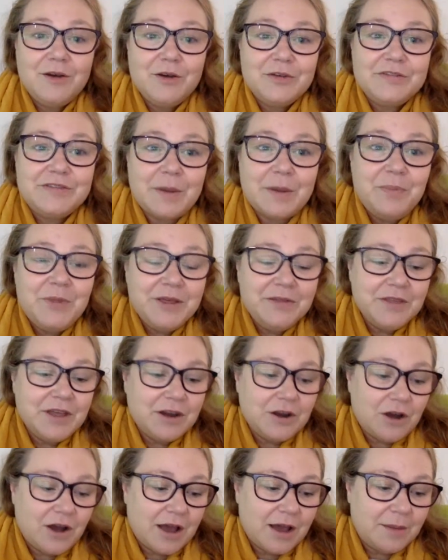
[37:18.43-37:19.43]
Something
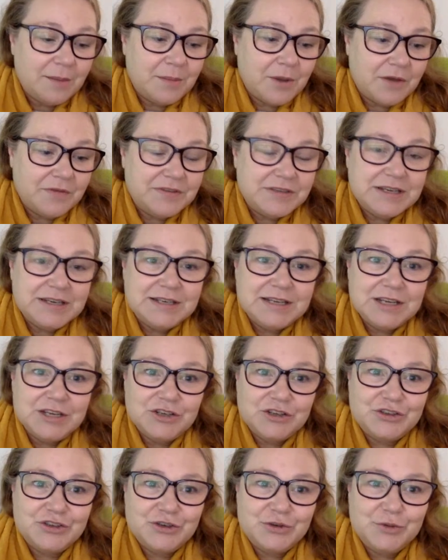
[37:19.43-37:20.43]
that I've seen
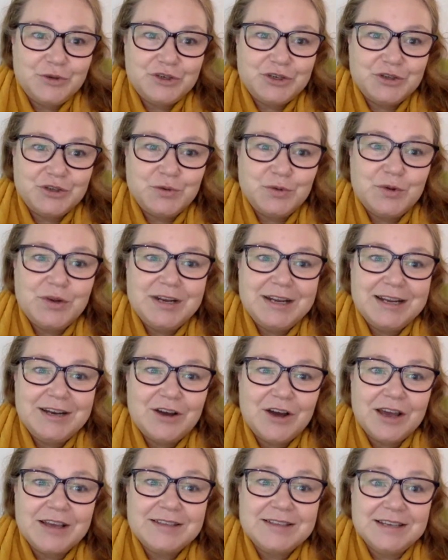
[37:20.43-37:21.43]
teachers do, which is really
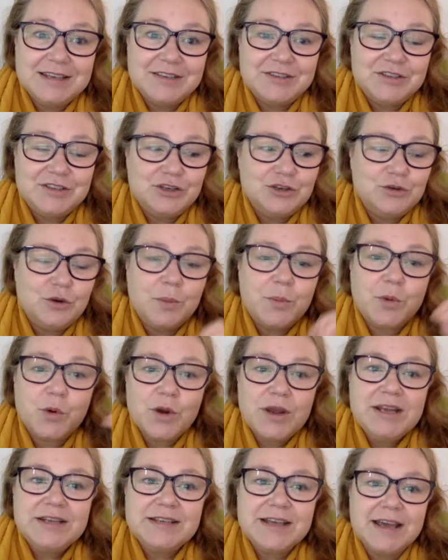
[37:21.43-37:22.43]
nice, is to do a
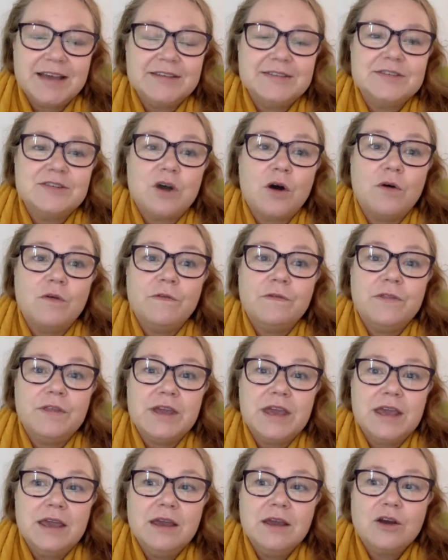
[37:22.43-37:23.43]
pre-test of
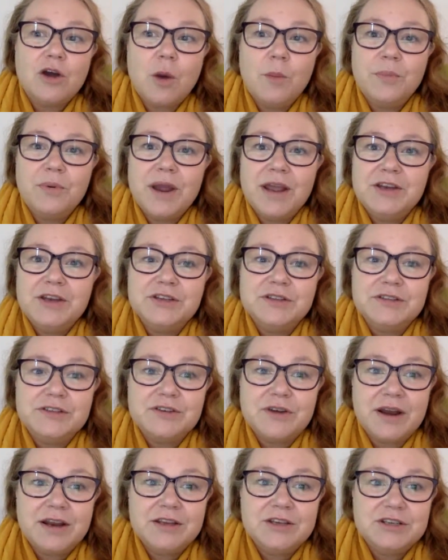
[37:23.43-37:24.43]
the comprehension
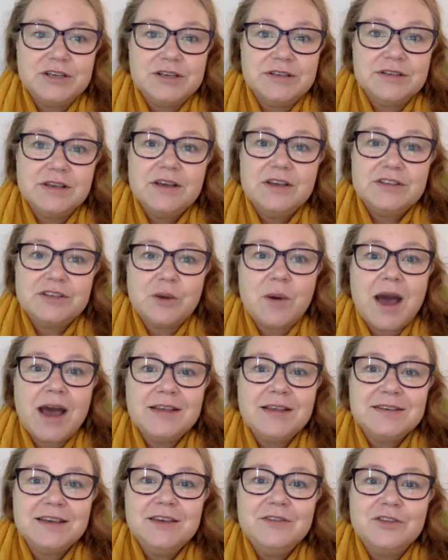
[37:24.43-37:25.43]
strategies. So
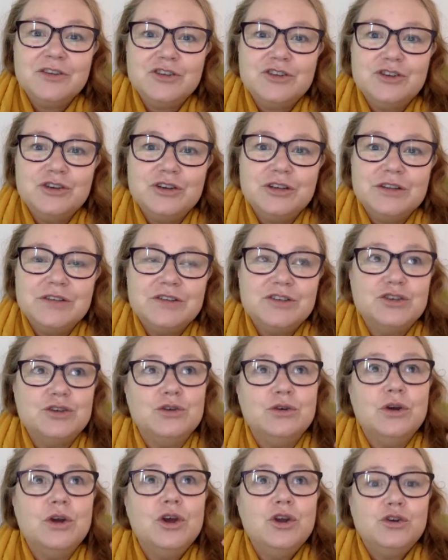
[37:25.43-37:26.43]
asking the students
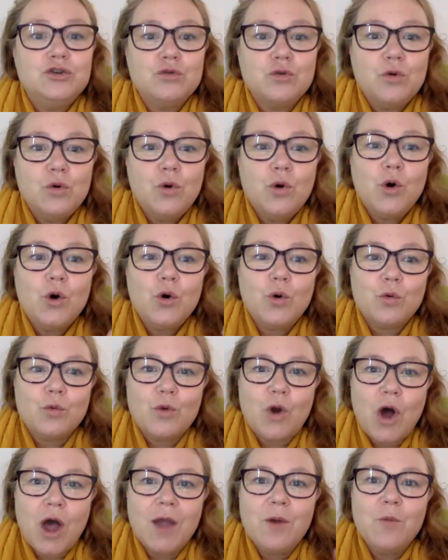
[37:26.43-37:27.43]
to draw or
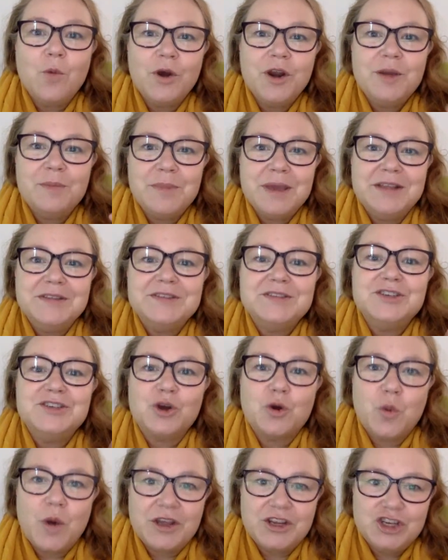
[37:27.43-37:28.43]
write what it means
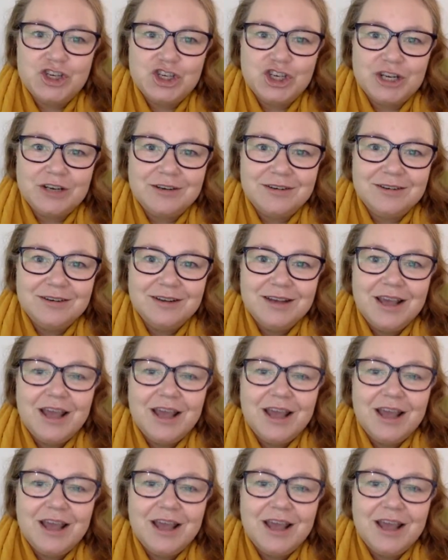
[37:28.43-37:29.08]
to question,